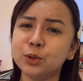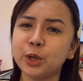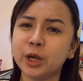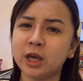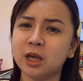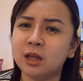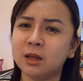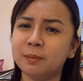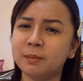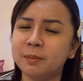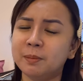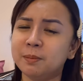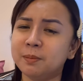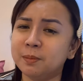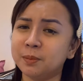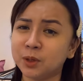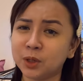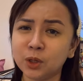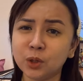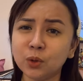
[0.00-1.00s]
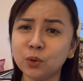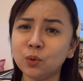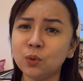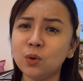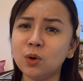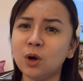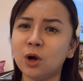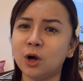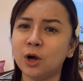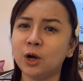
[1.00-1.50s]
to help
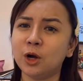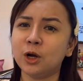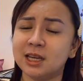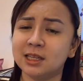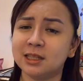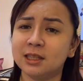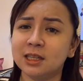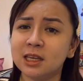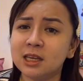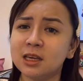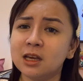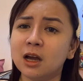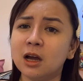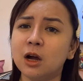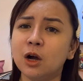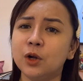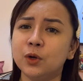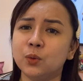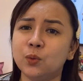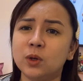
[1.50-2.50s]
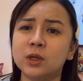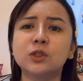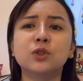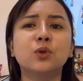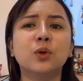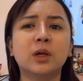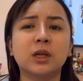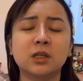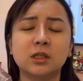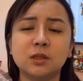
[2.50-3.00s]
you on idea on what
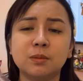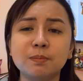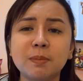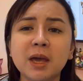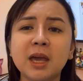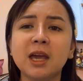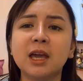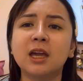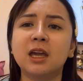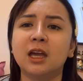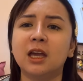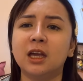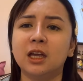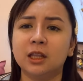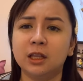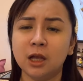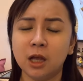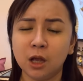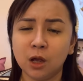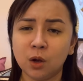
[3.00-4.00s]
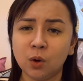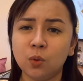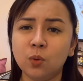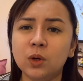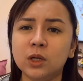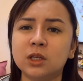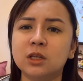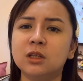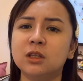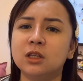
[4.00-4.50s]
to expect and
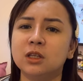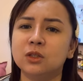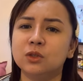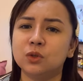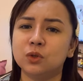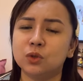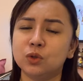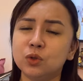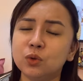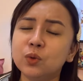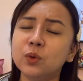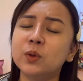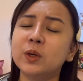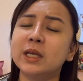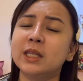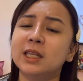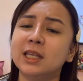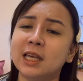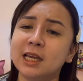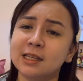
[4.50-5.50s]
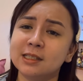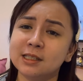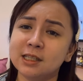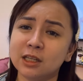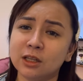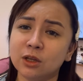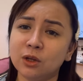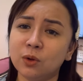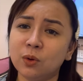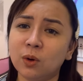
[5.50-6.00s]
what you need to do in case
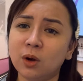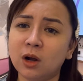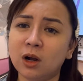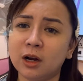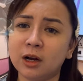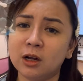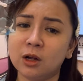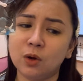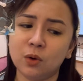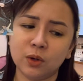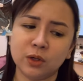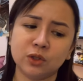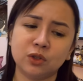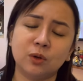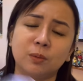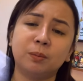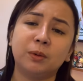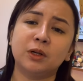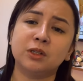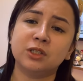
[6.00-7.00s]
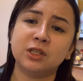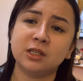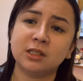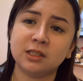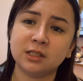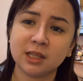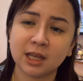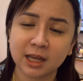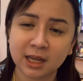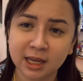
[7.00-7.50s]
that you are going to purchase
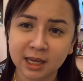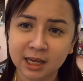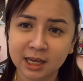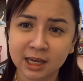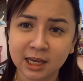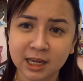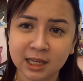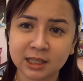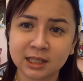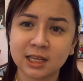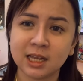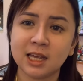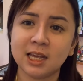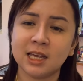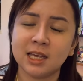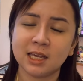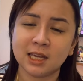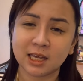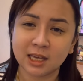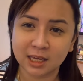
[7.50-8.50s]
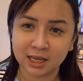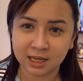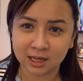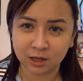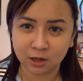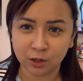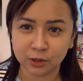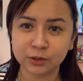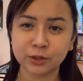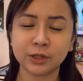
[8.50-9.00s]
ticket,
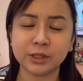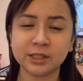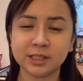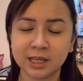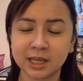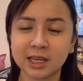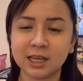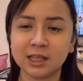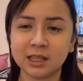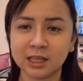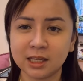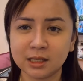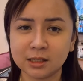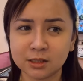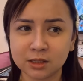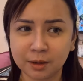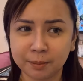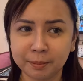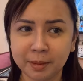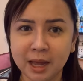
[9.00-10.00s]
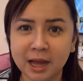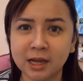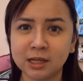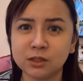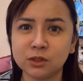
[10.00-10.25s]
concert ticket in Japan.